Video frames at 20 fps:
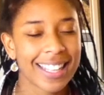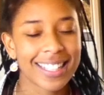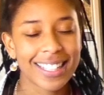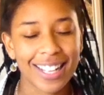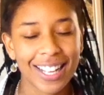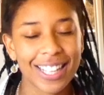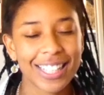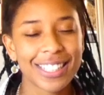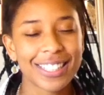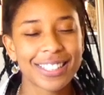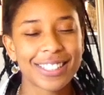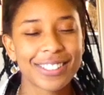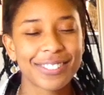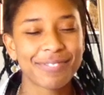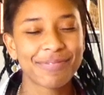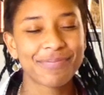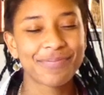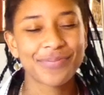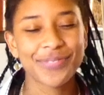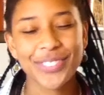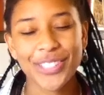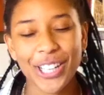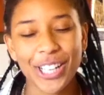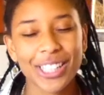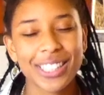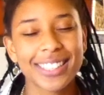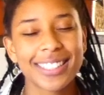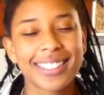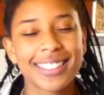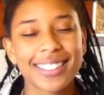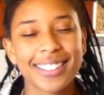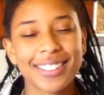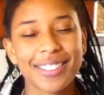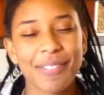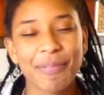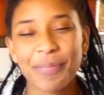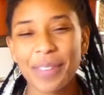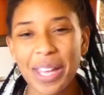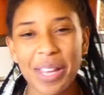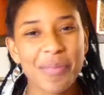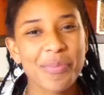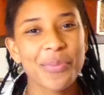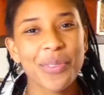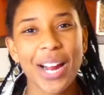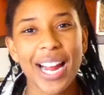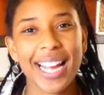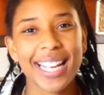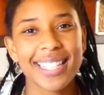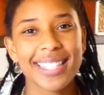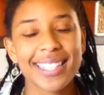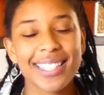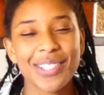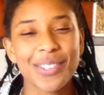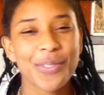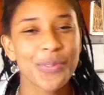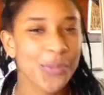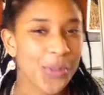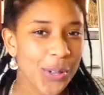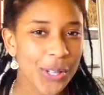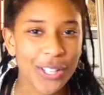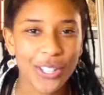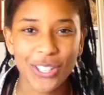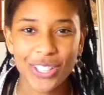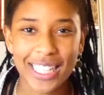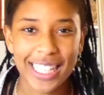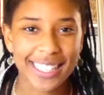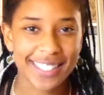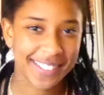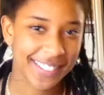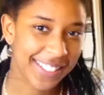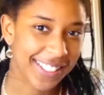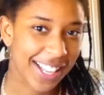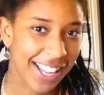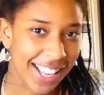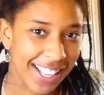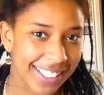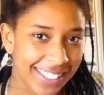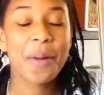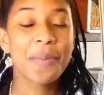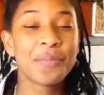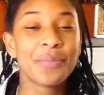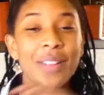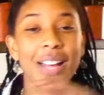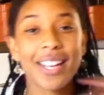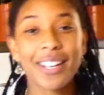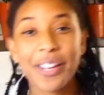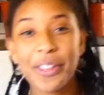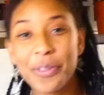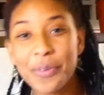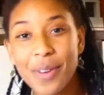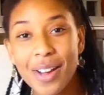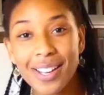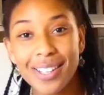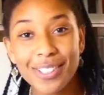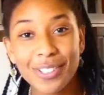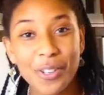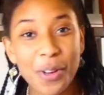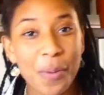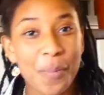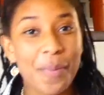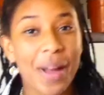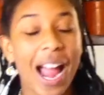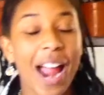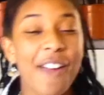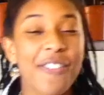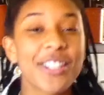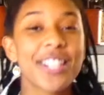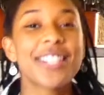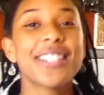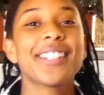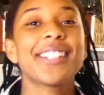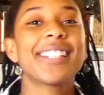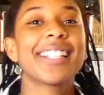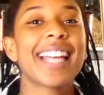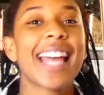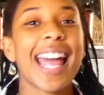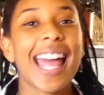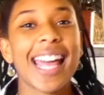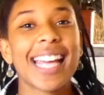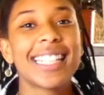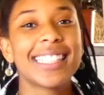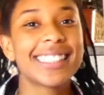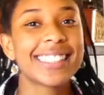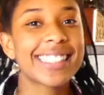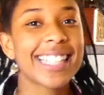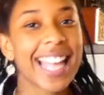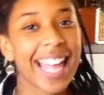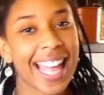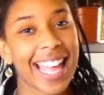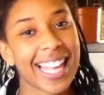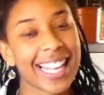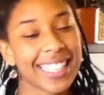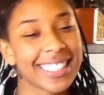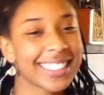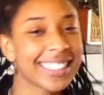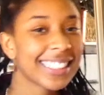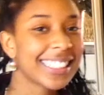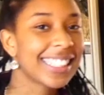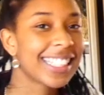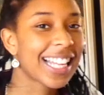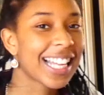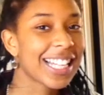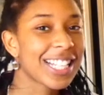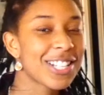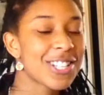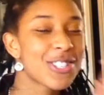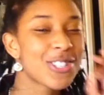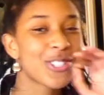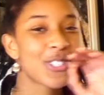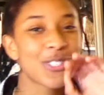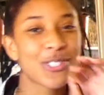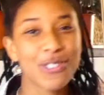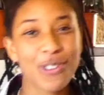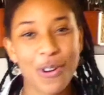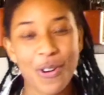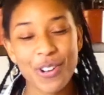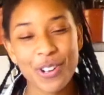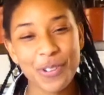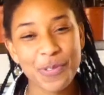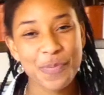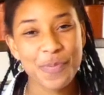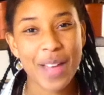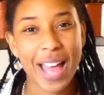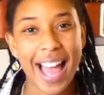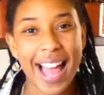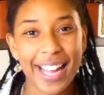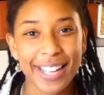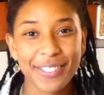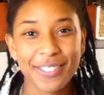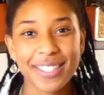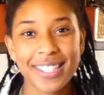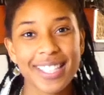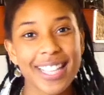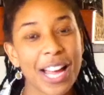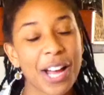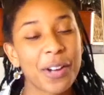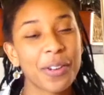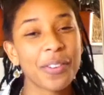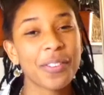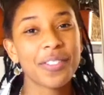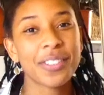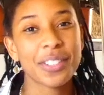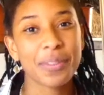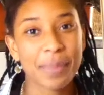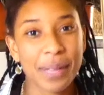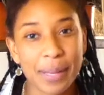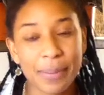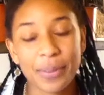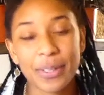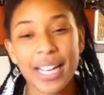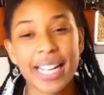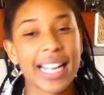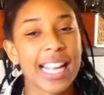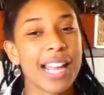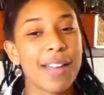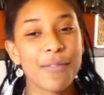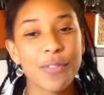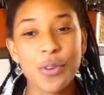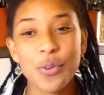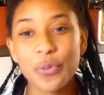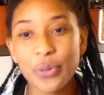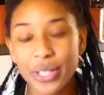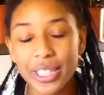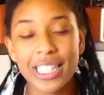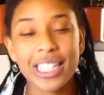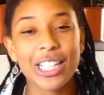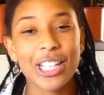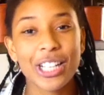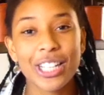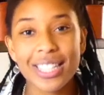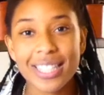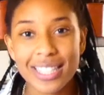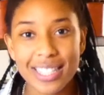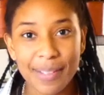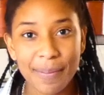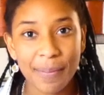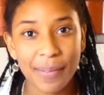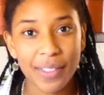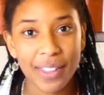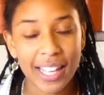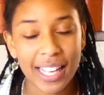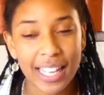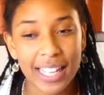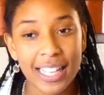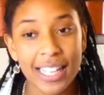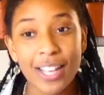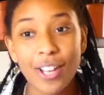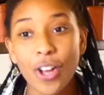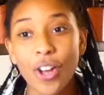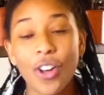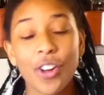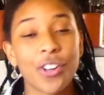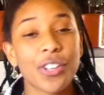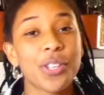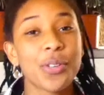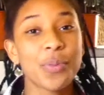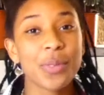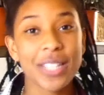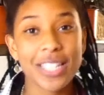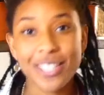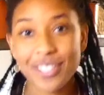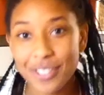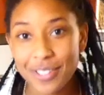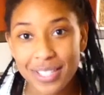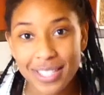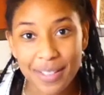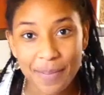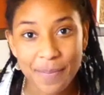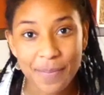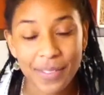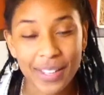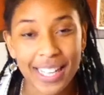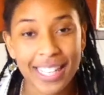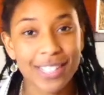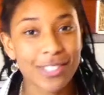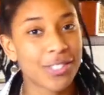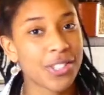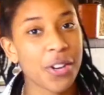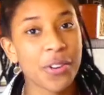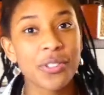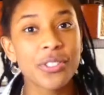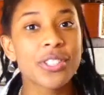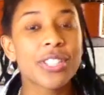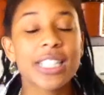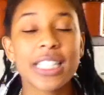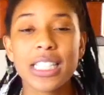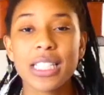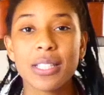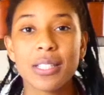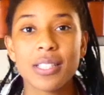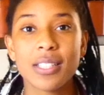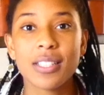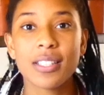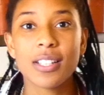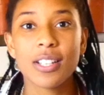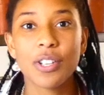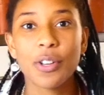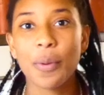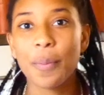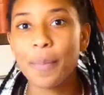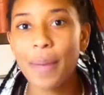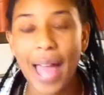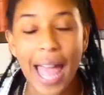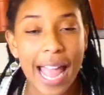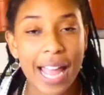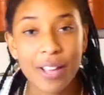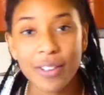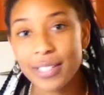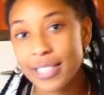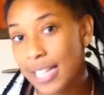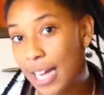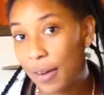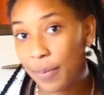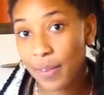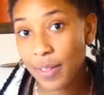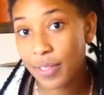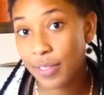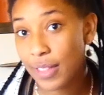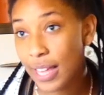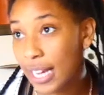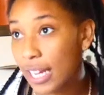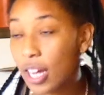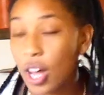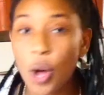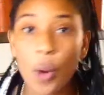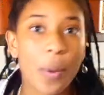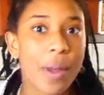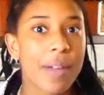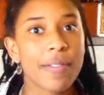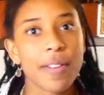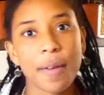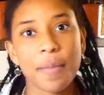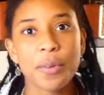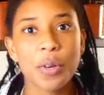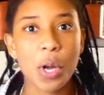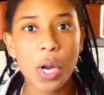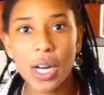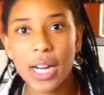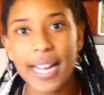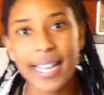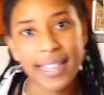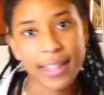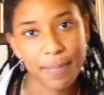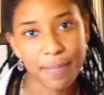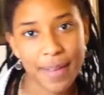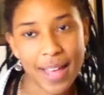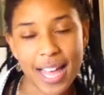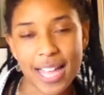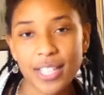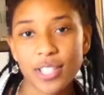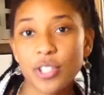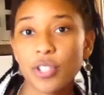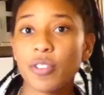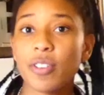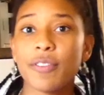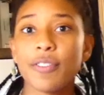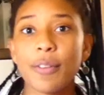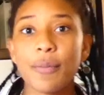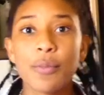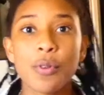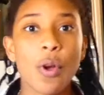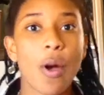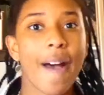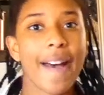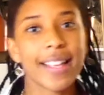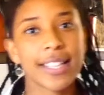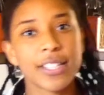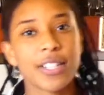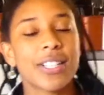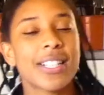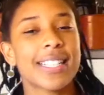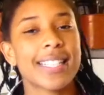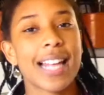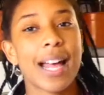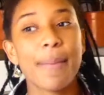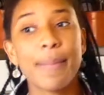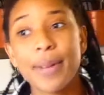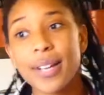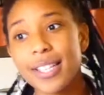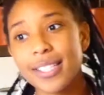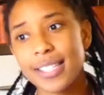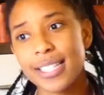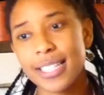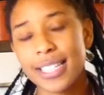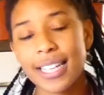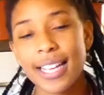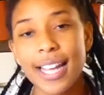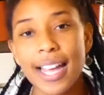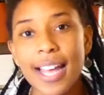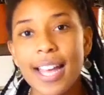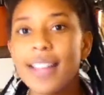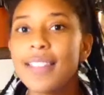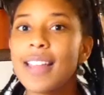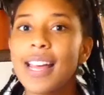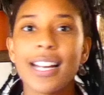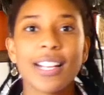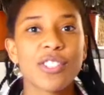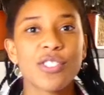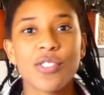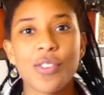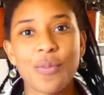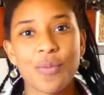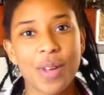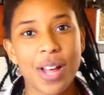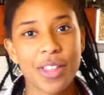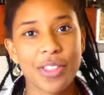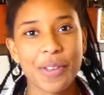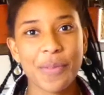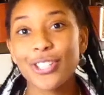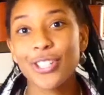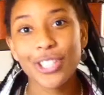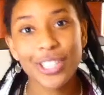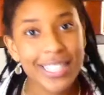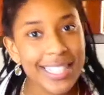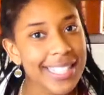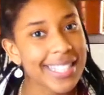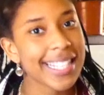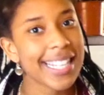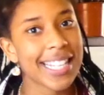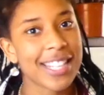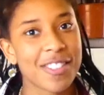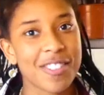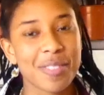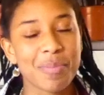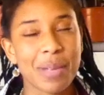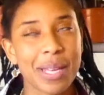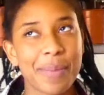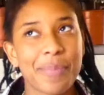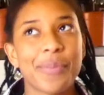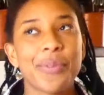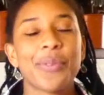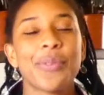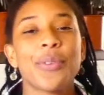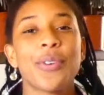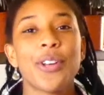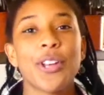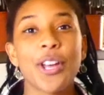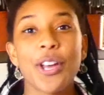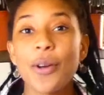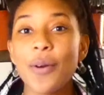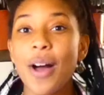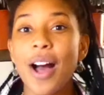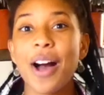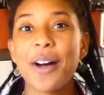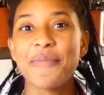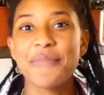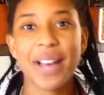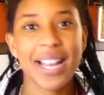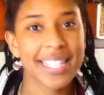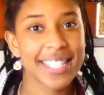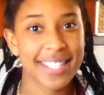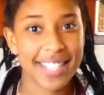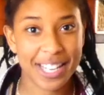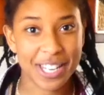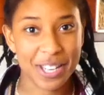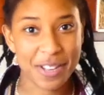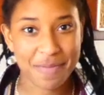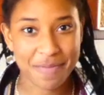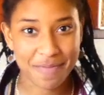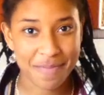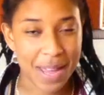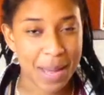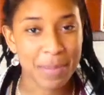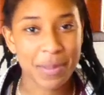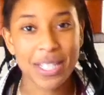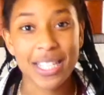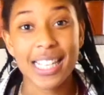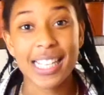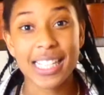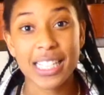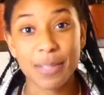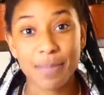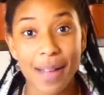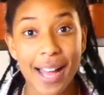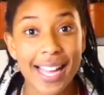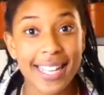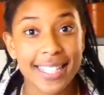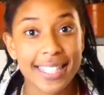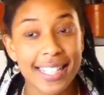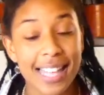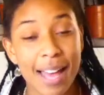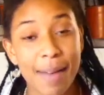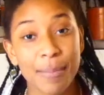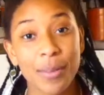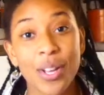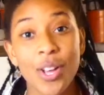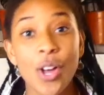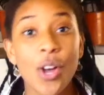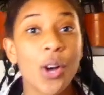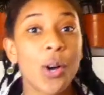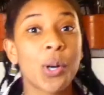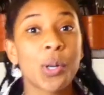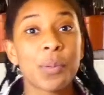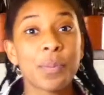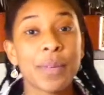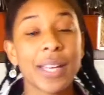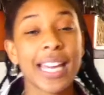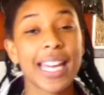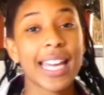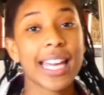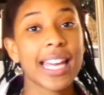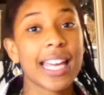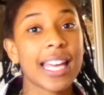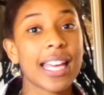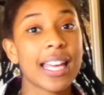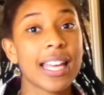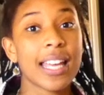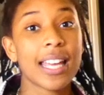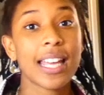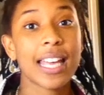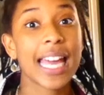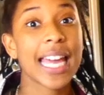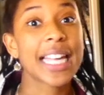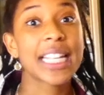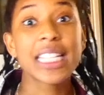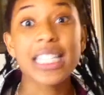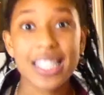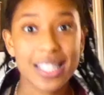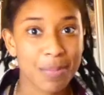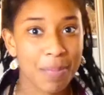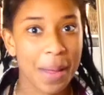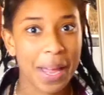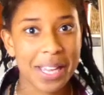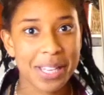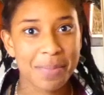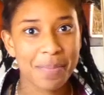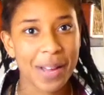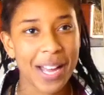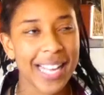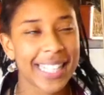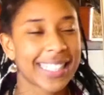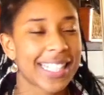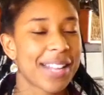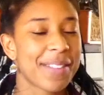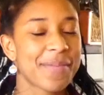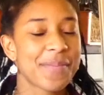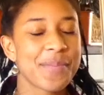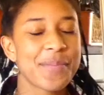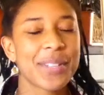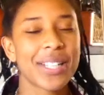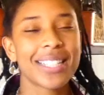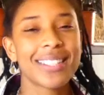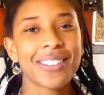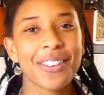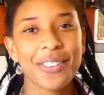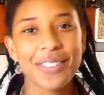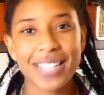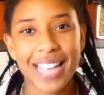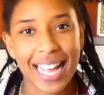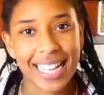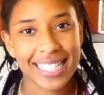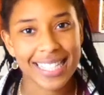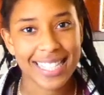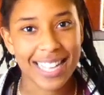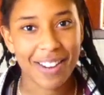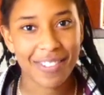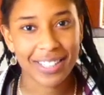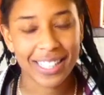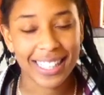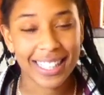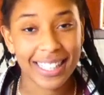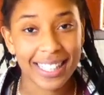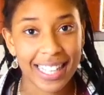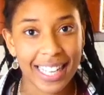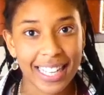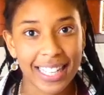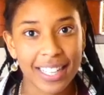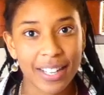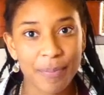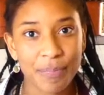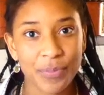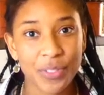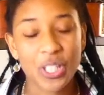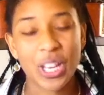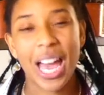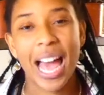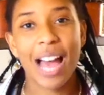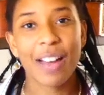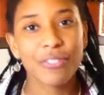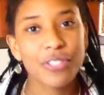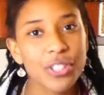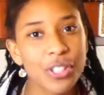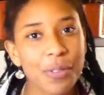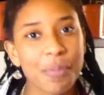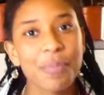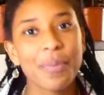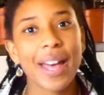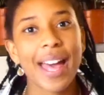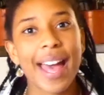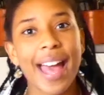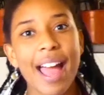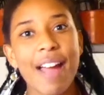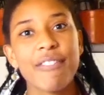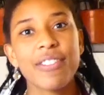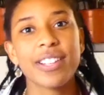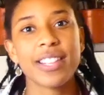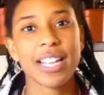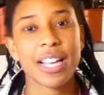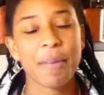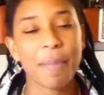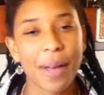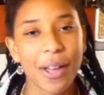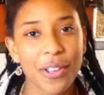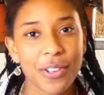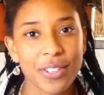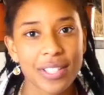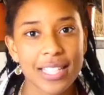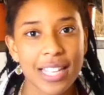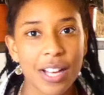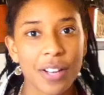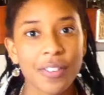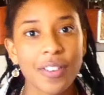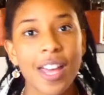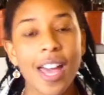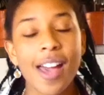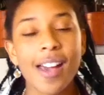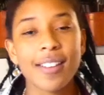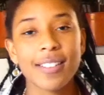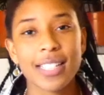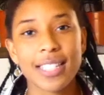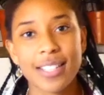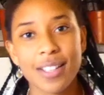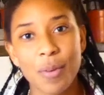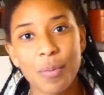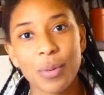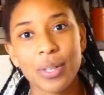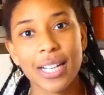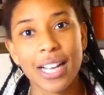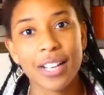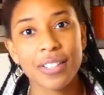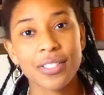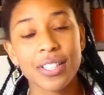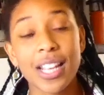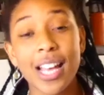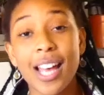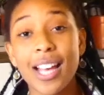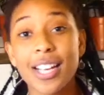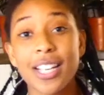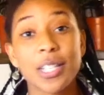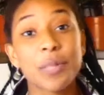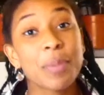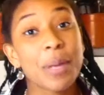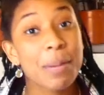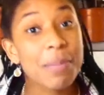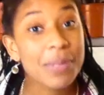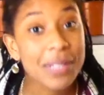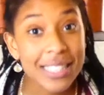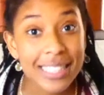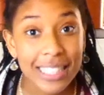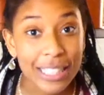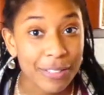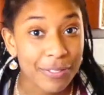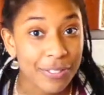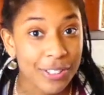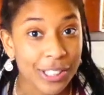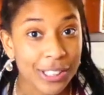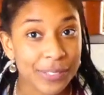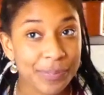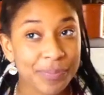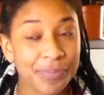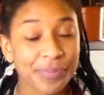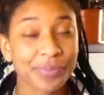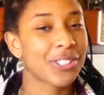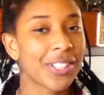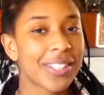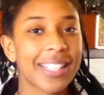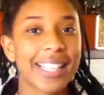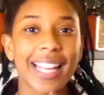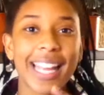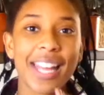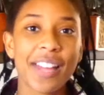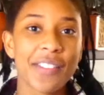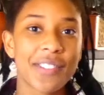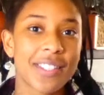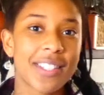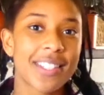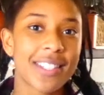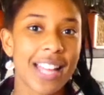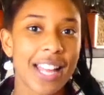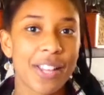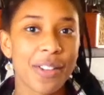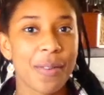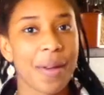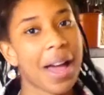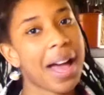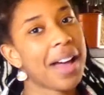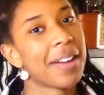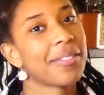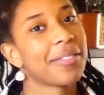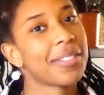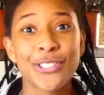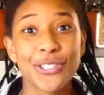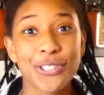Like, just embrace what God has designed. Another one, comparison ain't it. Like, do not compare yourself to people. Like, if you want to learn something, you want to do something, don't just compare yourself and think, oh, if I'm not like the best, or if I'm not as good as that person, then it's not worth it. It's good to see those people who are better than you, maybe to aspire to them or be inspired by them, but don't necessarily think you have to compare everything about yourself to someone else, because people are different. Enjoy the gifts that you have.